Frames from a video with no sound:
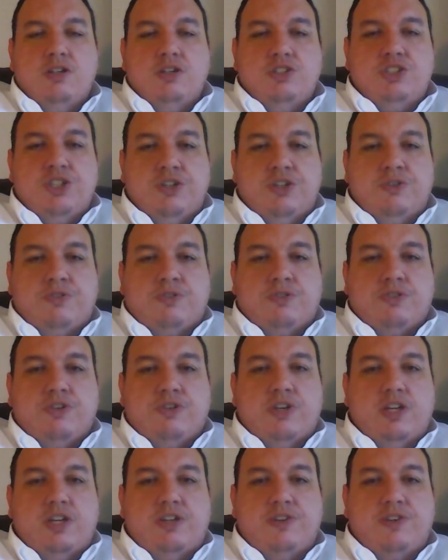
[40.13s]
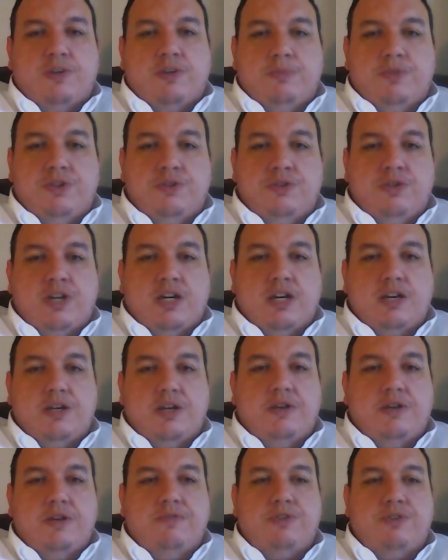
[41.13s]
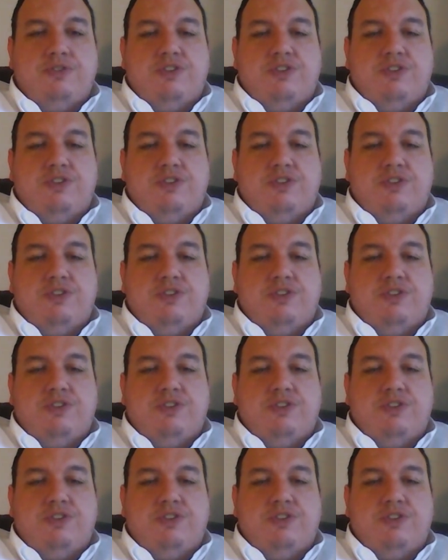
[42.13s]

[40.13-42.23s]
Generally, some do not cover